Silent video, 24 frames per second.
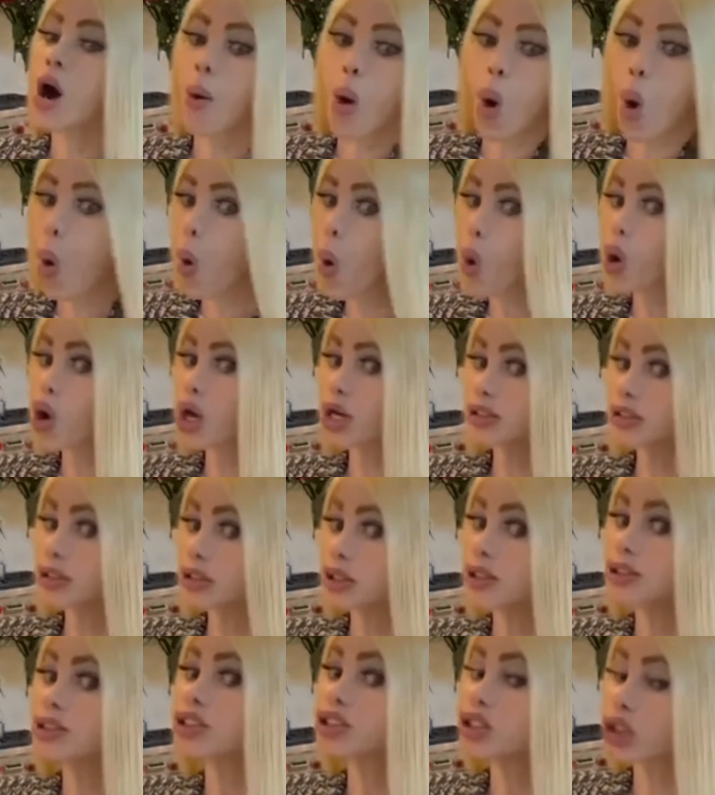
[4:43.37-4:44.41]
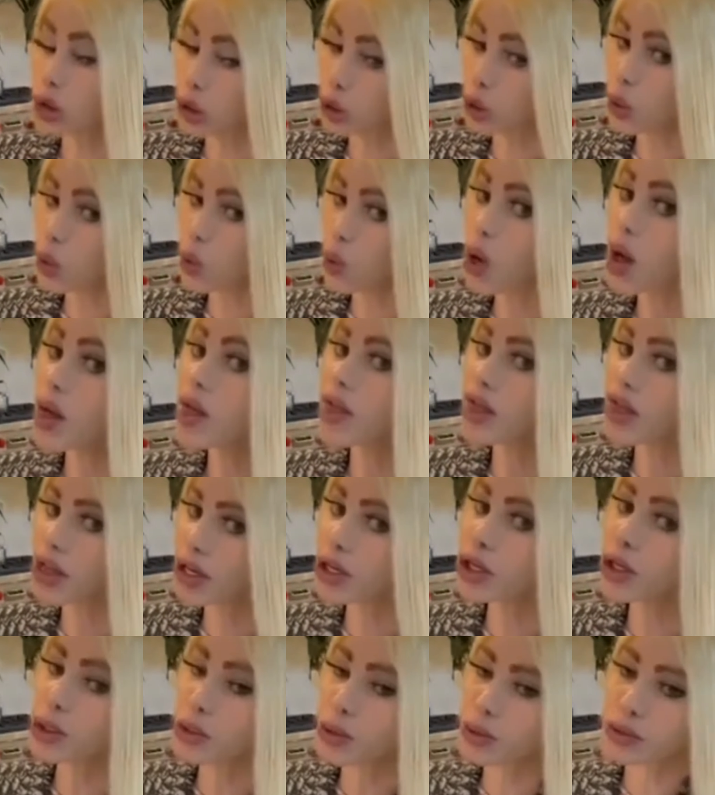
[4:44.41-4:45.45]
On to the
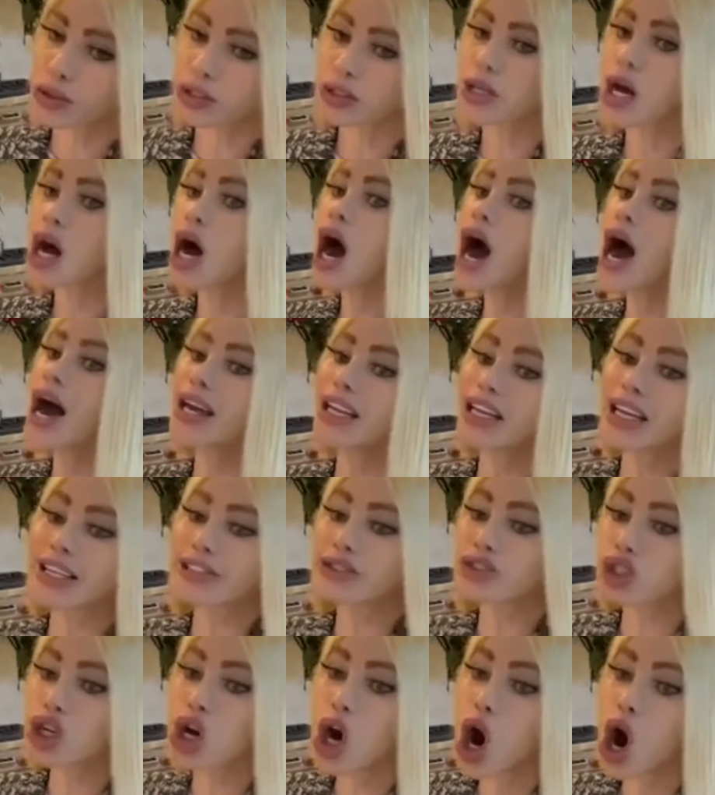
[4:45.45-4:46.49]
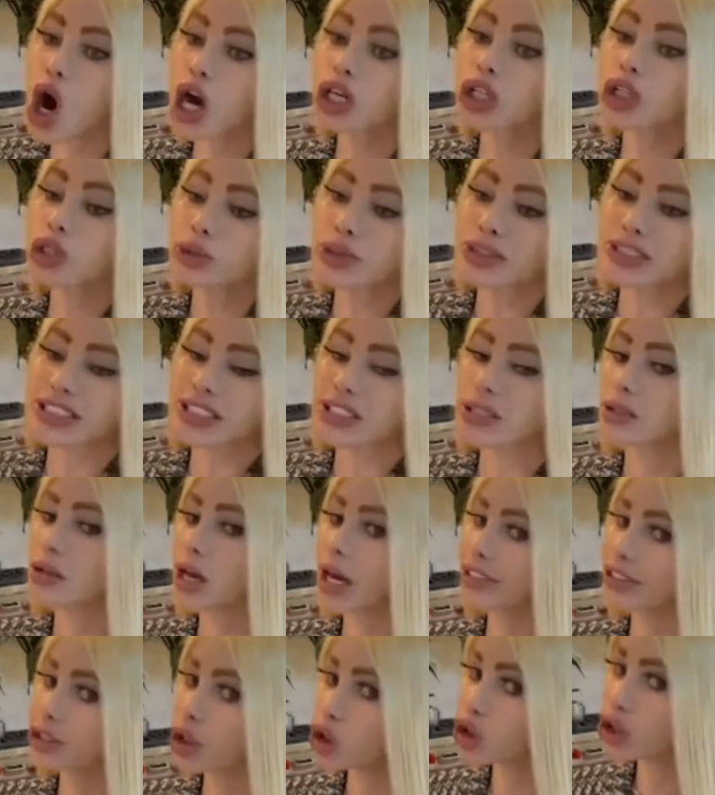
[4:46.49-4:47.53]
news. Electric car Lucid.
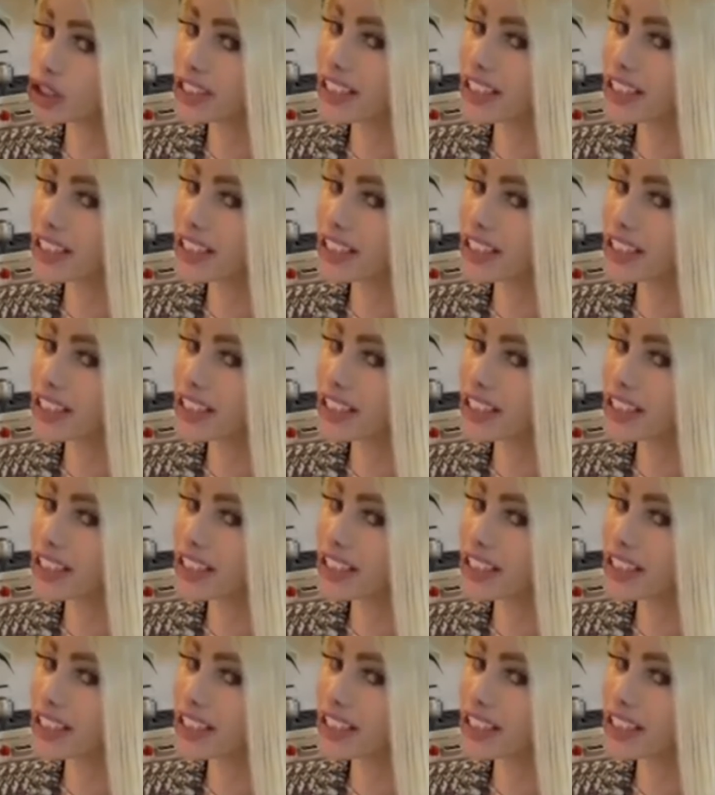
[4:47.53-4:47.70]
I told you to